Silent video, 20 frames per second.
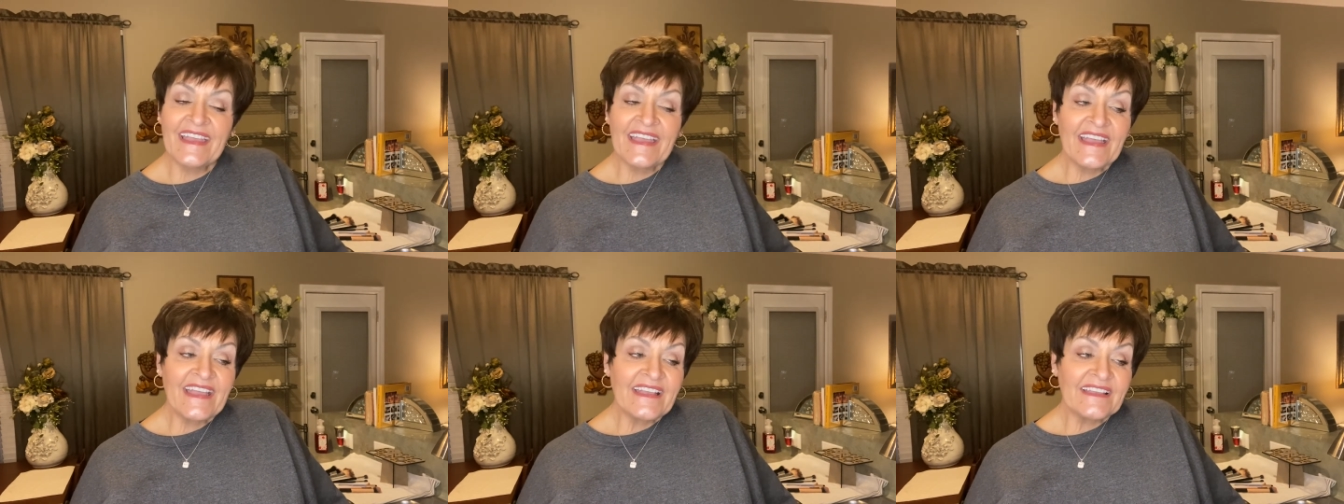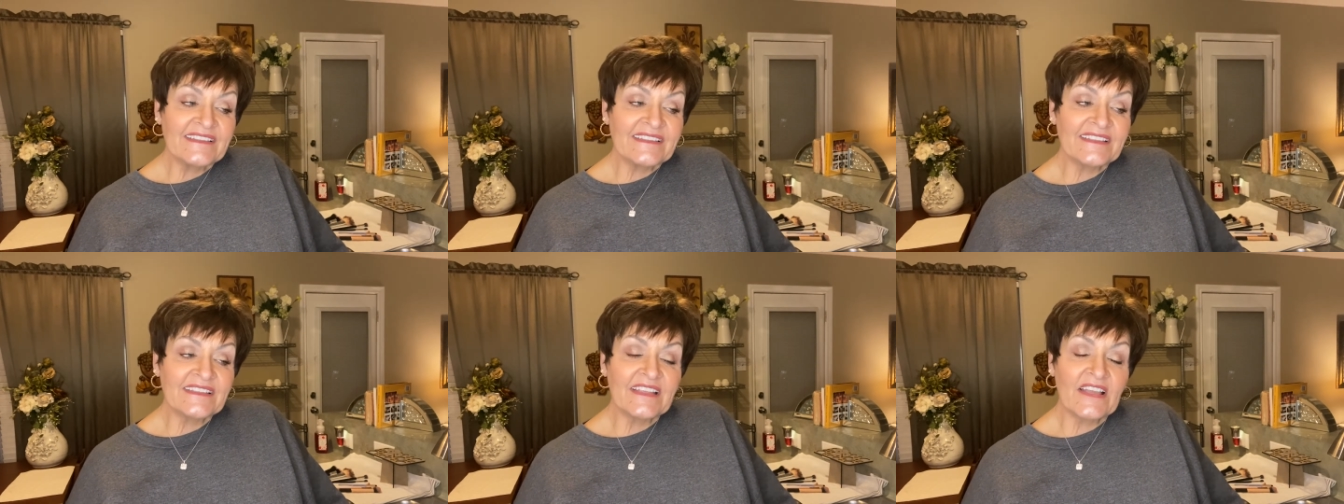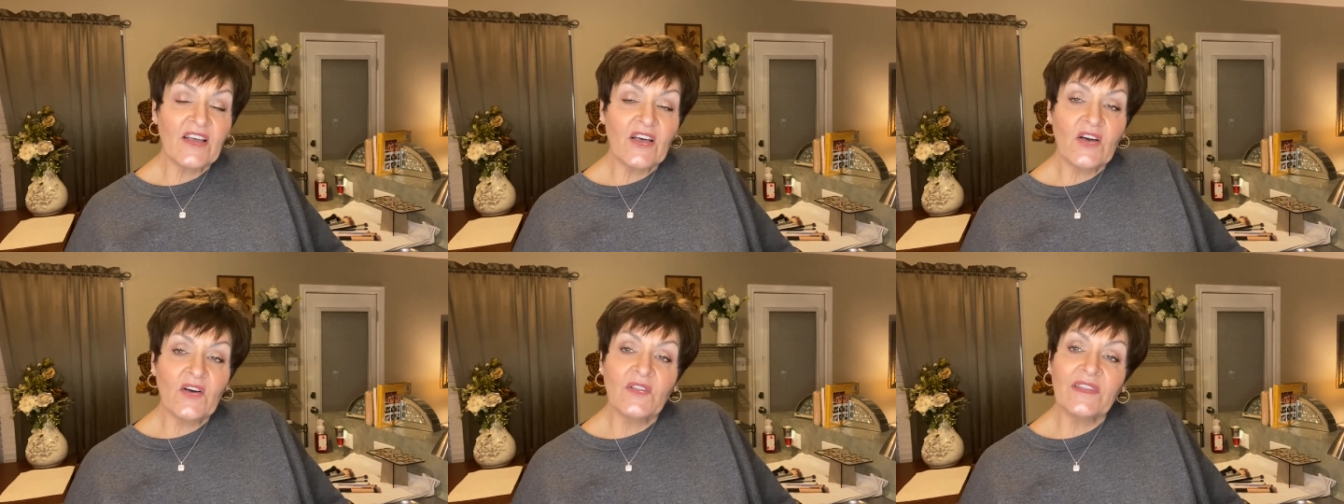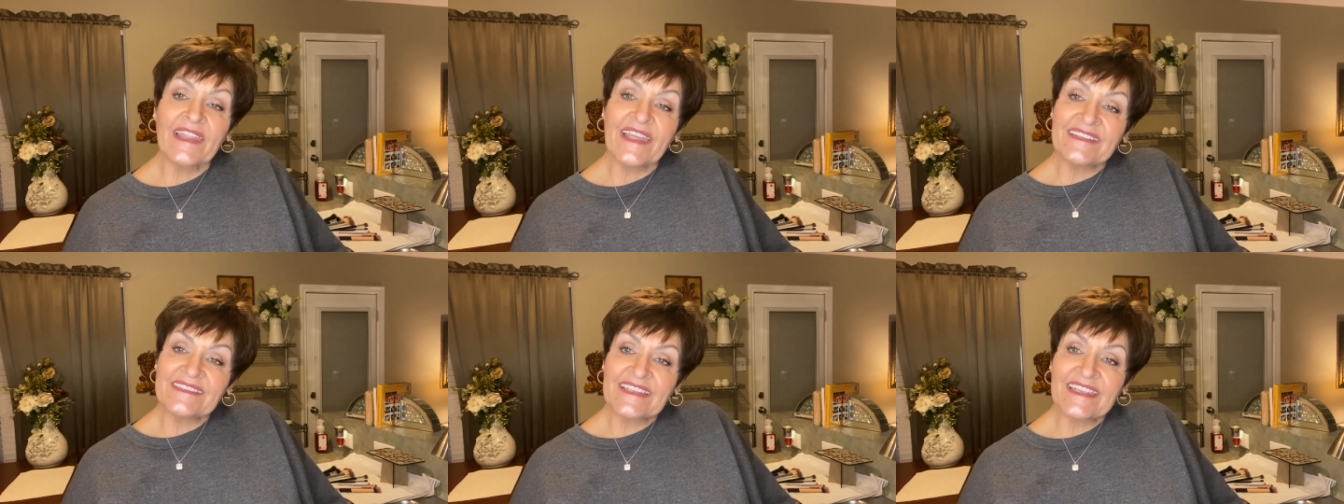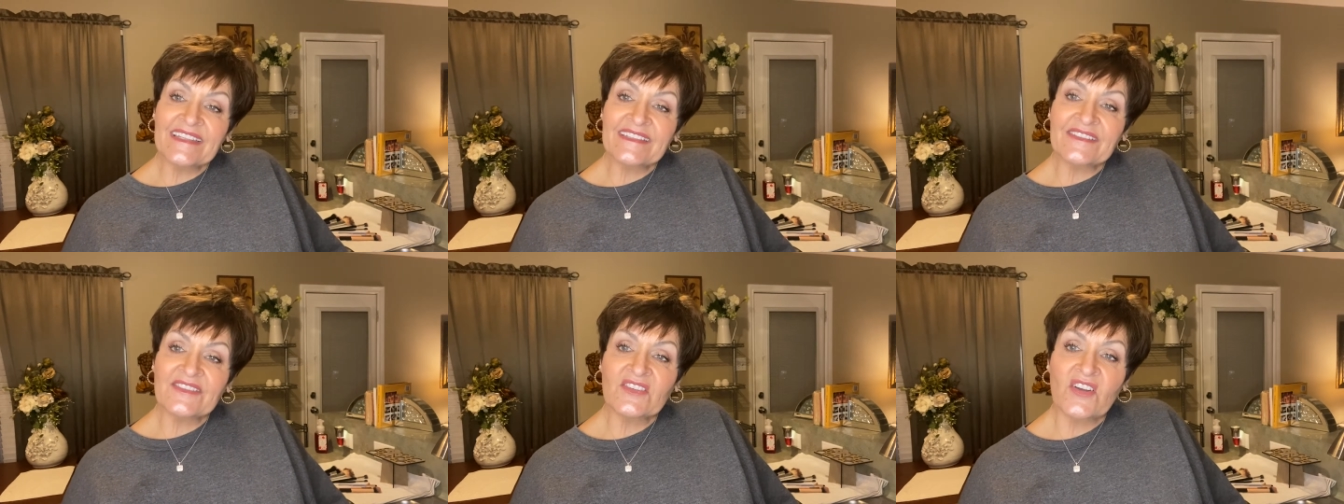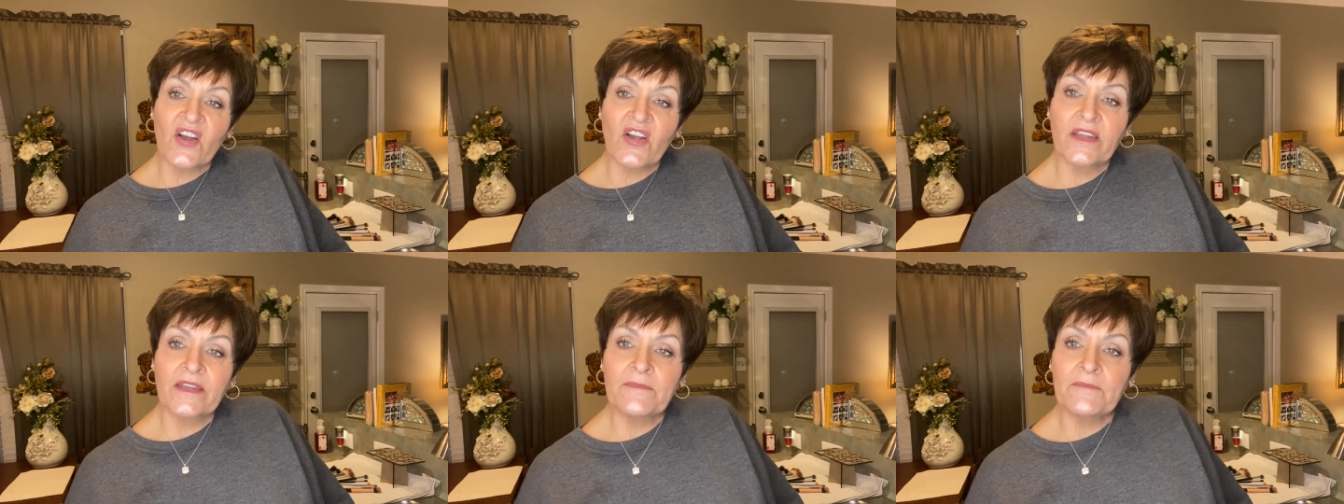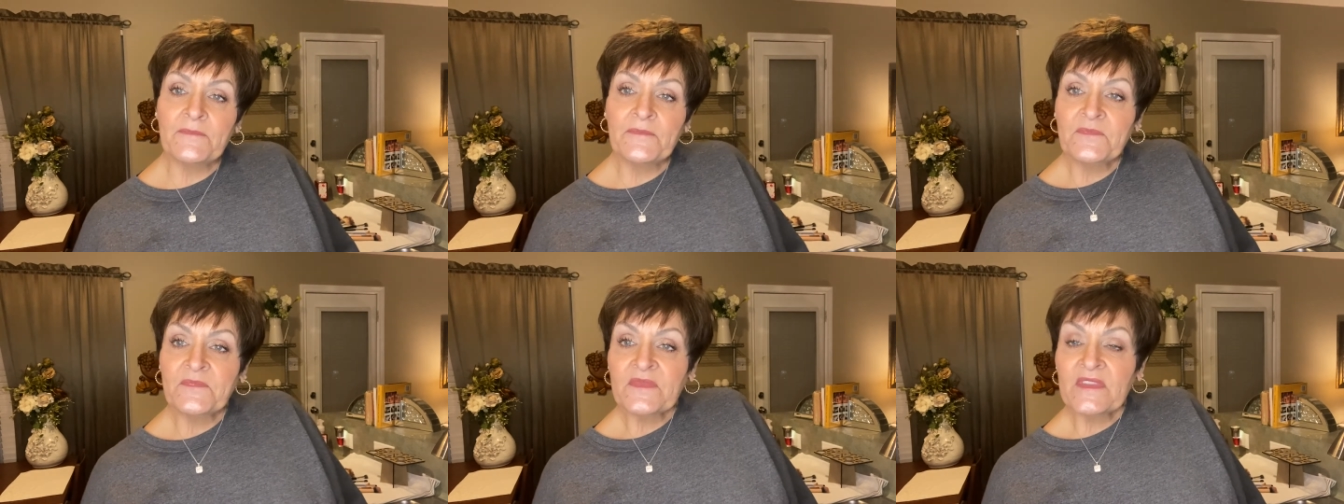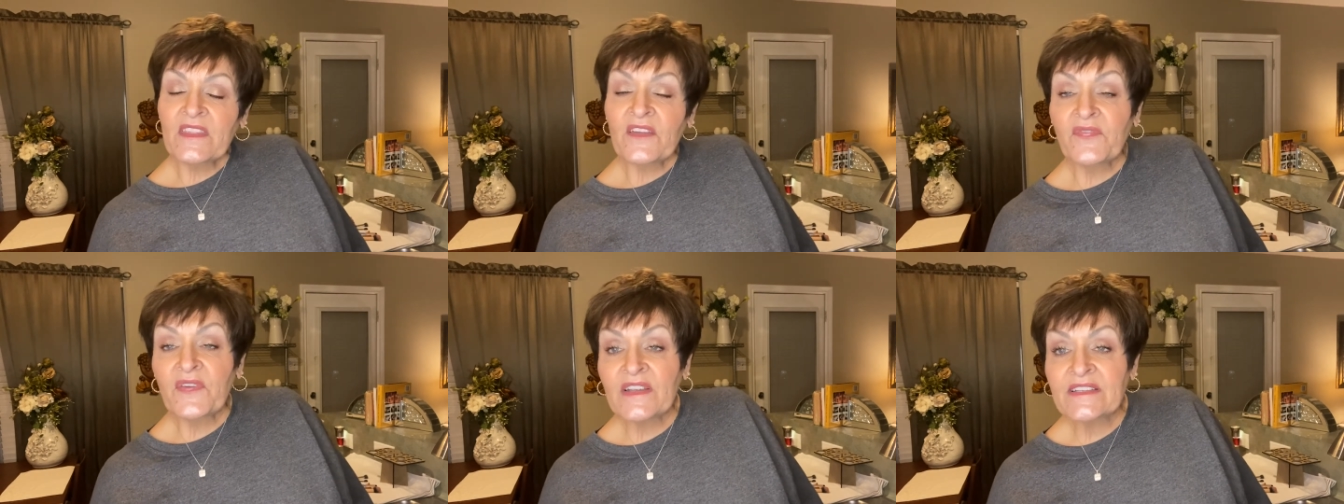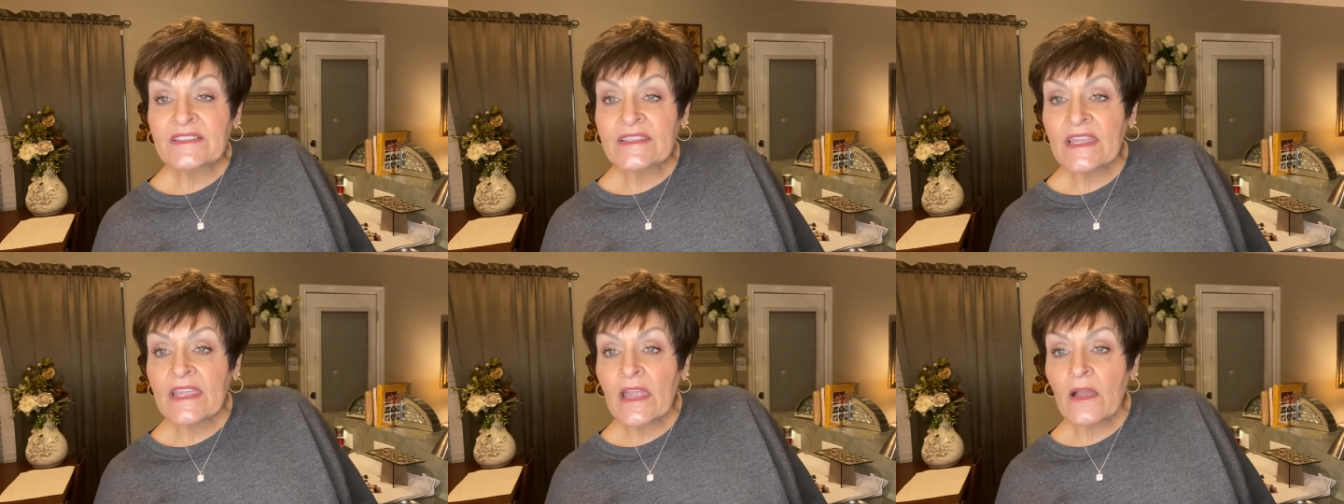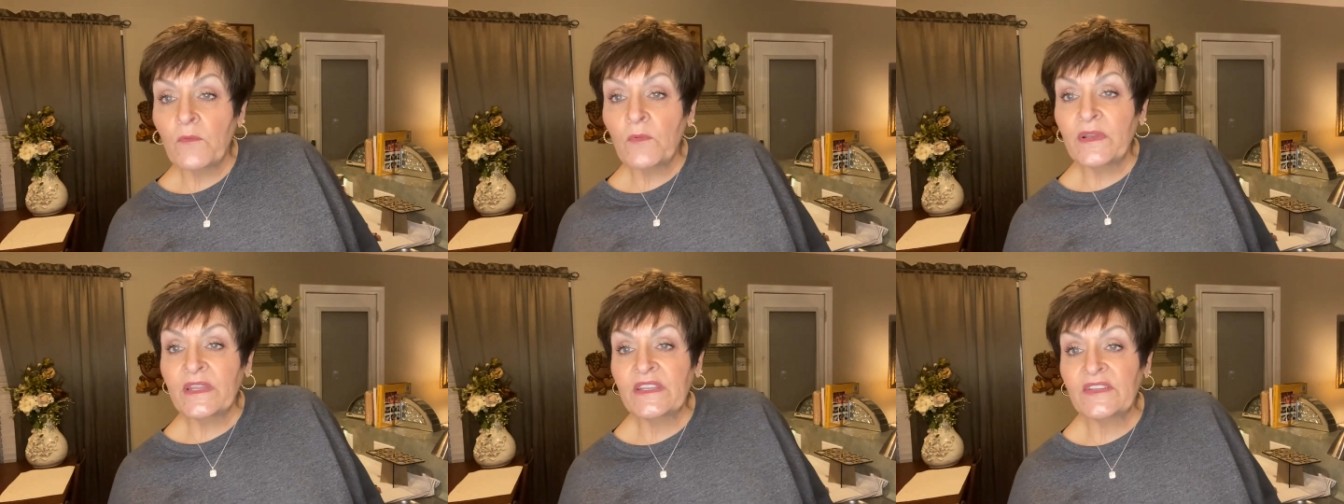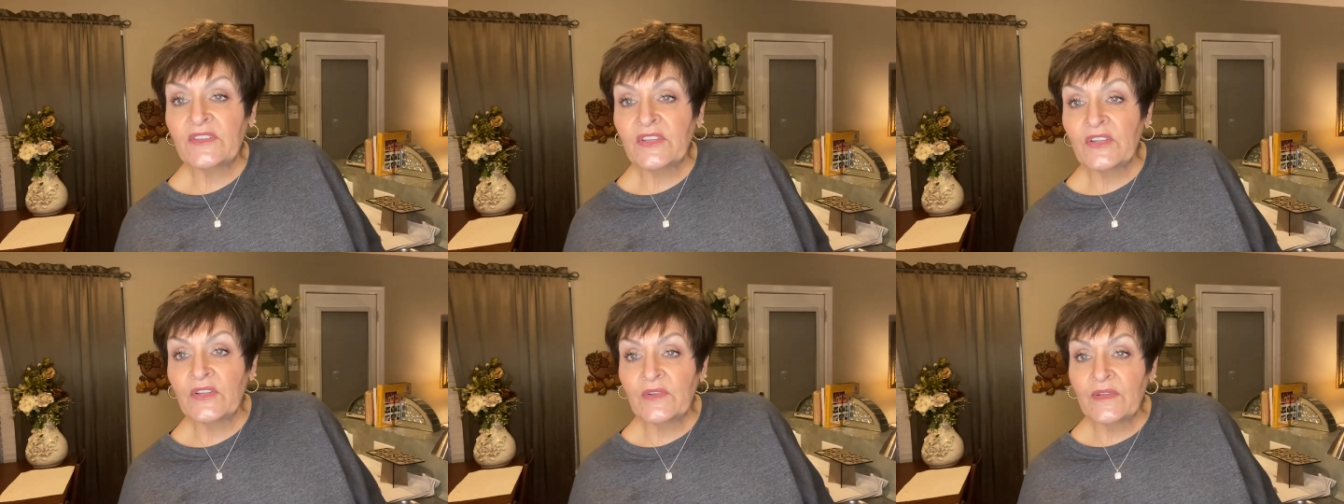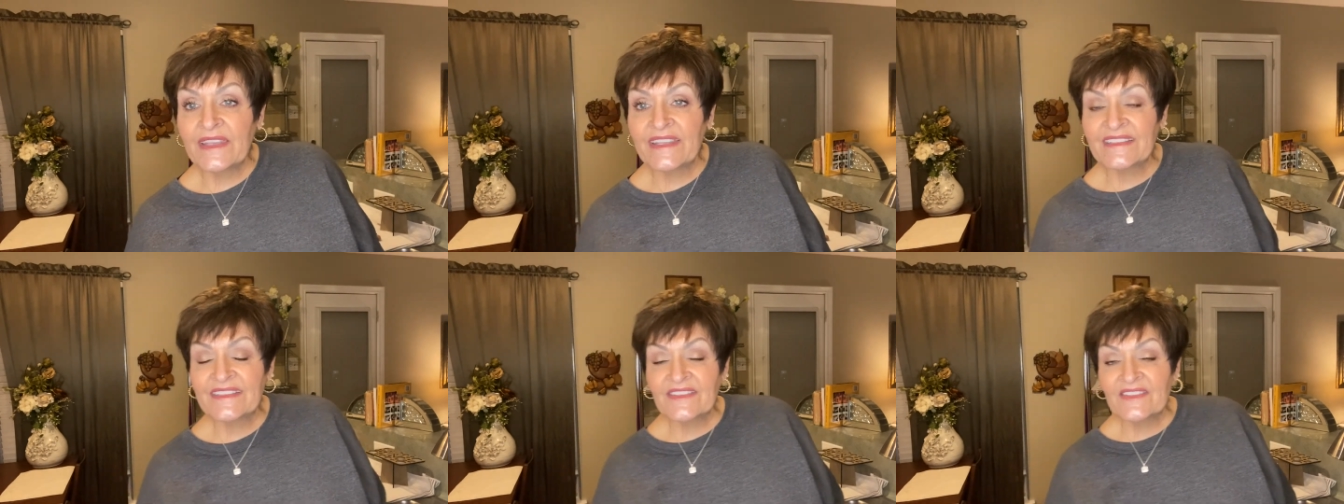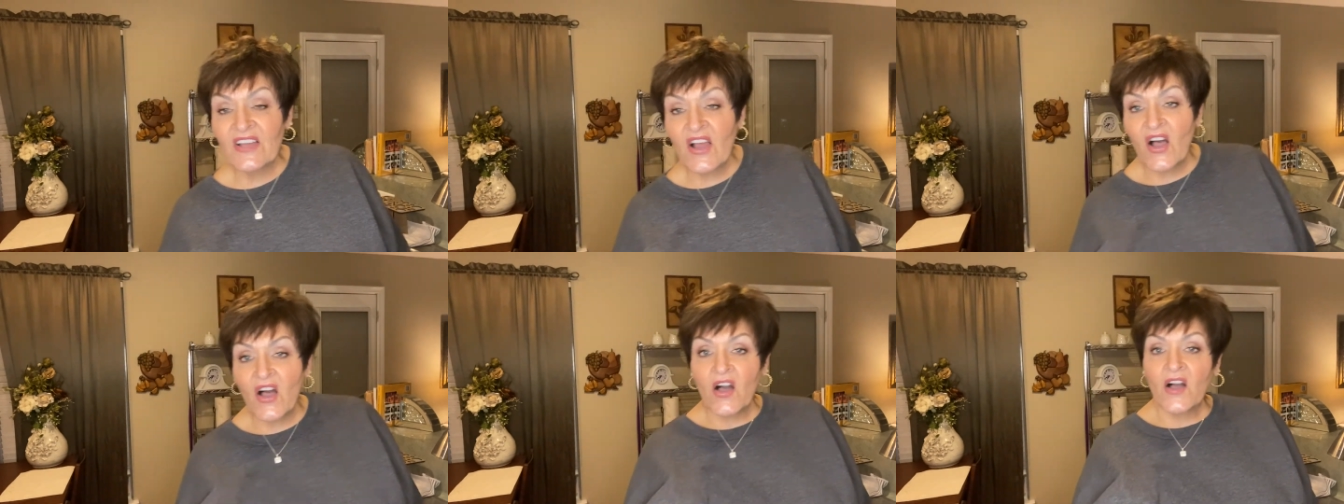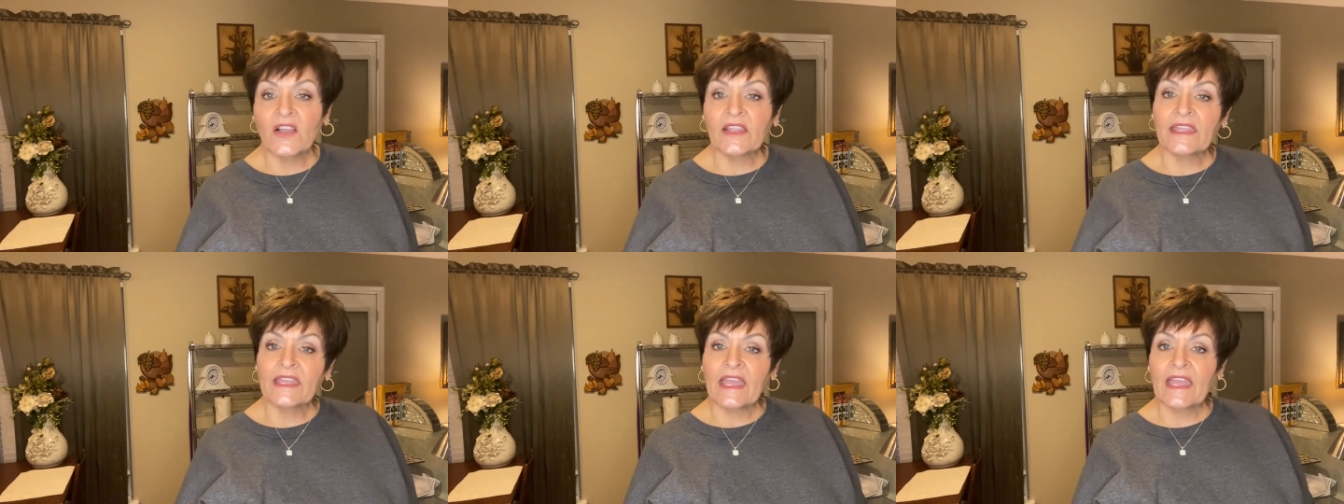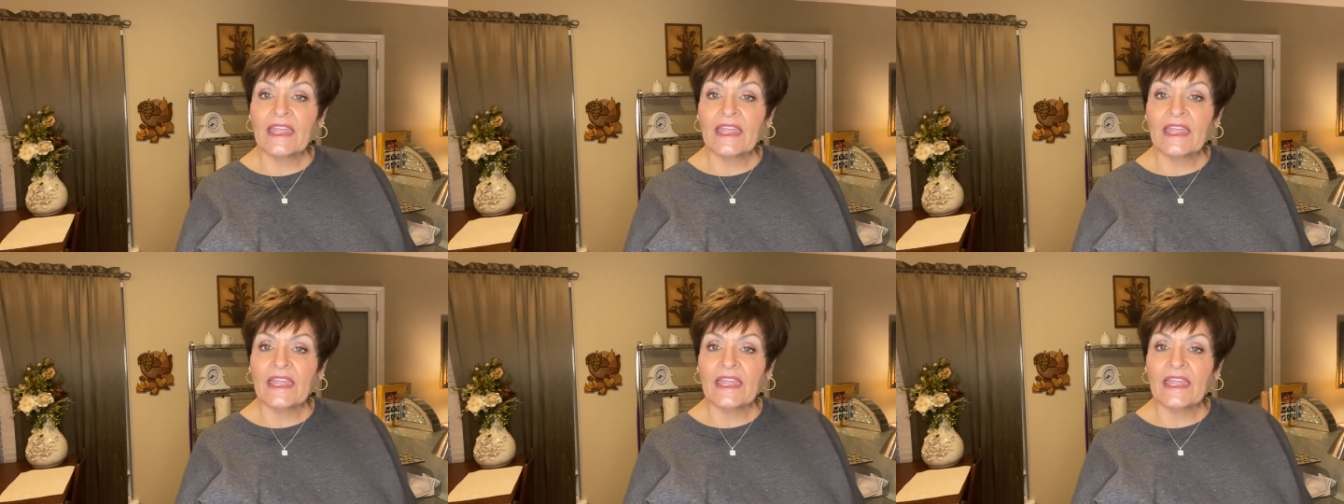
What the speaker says: So let's get started. The first thing I want to do is talk